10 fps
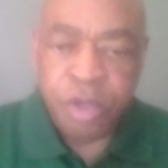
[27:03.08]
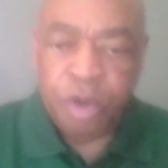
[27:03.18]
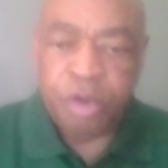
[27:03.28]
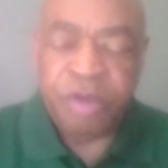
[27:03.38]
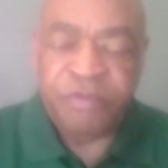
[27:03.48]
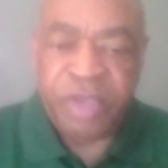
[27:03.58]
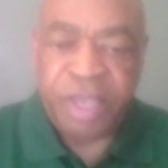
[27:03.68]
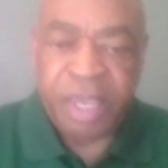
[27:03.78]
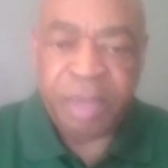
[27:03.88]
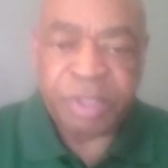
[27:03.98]
to the
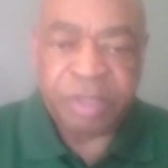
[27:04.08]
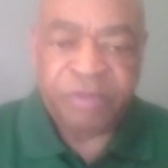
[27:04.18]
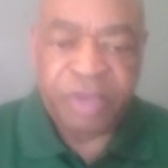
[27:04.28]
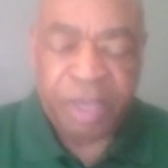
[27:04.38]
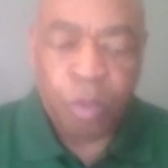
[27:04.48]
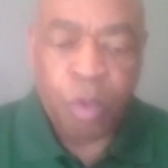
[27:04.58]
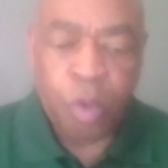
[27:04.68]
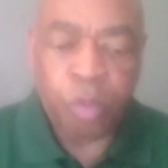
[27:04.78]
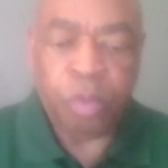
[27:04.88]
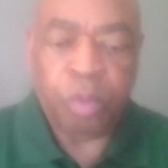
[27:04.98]
VA, but the VA
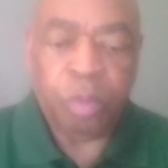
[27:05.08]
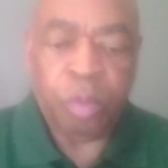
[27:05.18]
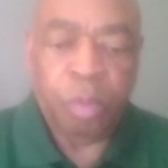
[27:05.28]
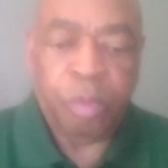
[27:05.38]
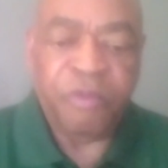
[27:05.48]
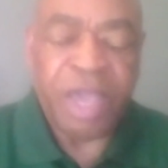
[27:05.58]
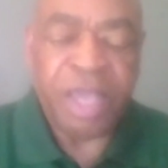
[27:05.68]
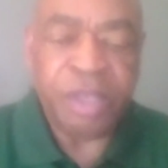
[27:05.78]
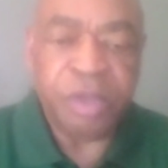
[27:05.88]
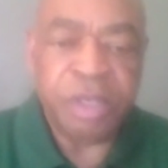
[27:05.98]
won't
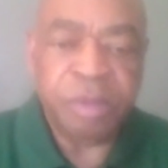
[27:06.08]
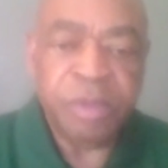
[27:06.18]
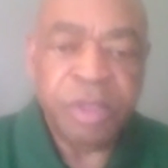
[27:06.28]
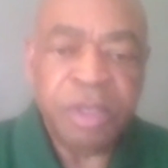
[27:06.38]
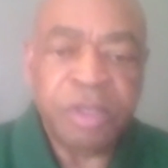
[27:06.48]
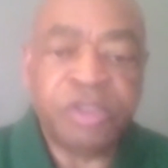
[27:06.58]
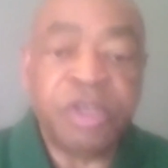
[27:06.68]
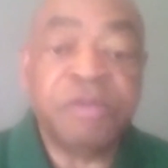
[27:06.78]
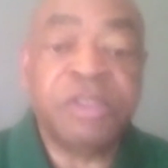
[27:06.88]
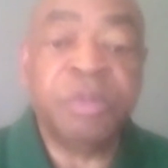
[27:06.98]
provide you any
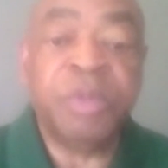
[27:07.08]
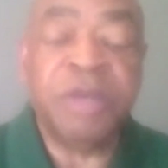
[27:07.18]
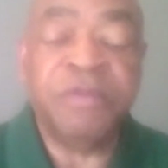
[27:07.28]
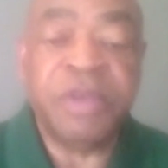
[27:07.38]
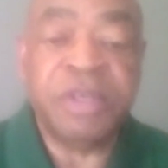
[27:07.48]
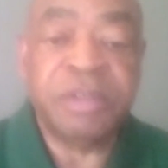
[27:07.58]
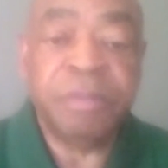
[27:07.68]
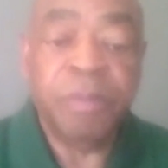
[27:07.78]
services or benefits.